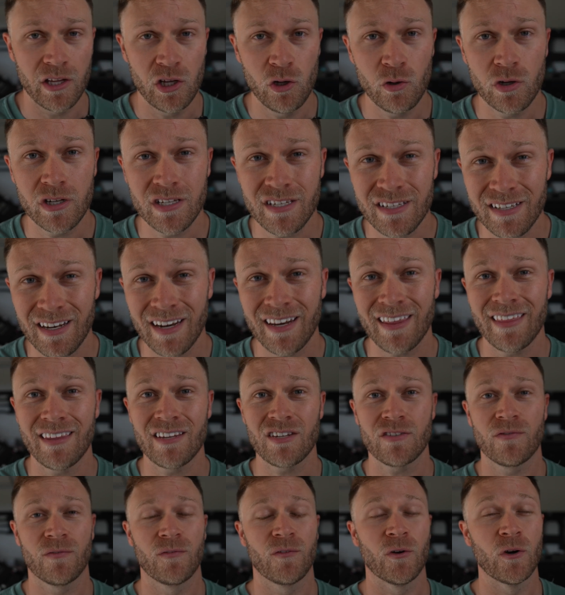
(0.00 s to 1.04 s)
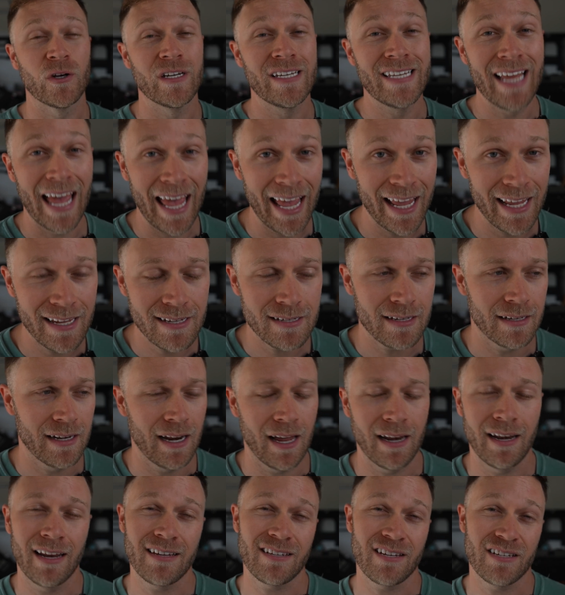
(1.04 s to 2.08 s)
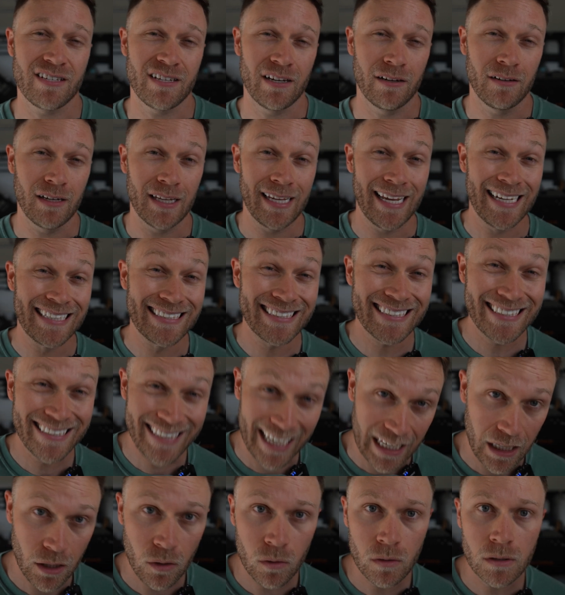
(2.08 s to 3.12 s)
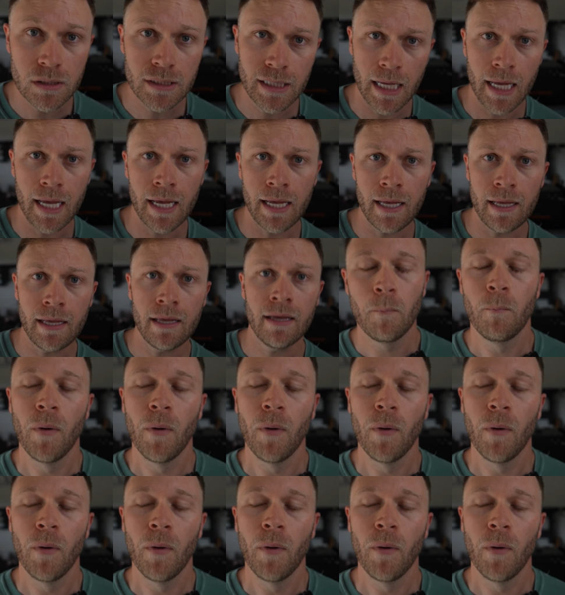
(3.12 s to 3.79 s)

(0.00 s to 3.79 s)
you could study this for days and not necessarily a single day,